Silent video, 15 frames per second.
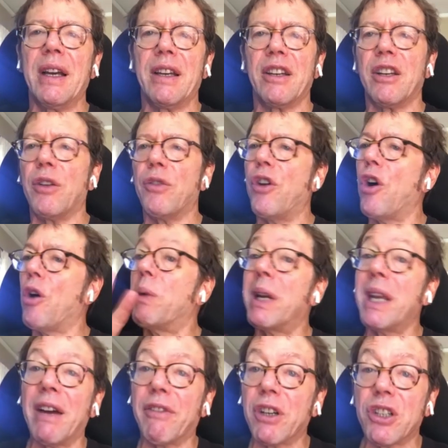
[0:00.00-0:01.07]

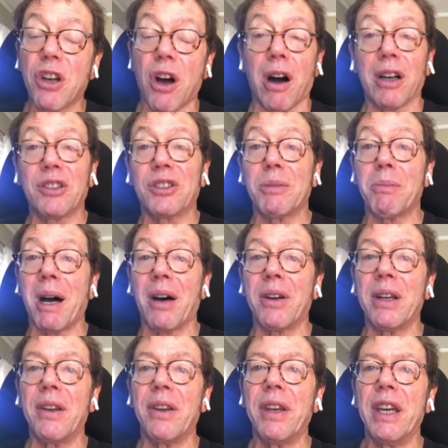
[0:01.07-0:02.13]
Nobody ever talks about it.